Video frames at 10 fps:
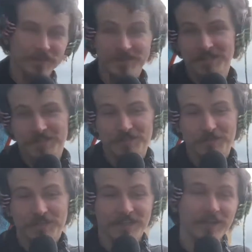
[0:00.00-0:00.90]
Basically I just
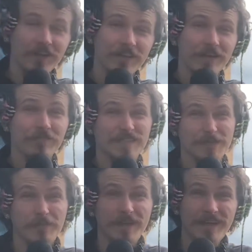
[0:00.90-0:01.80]
recited all that from the
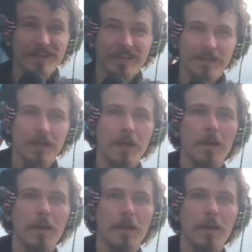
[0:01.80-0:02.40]
top of my head.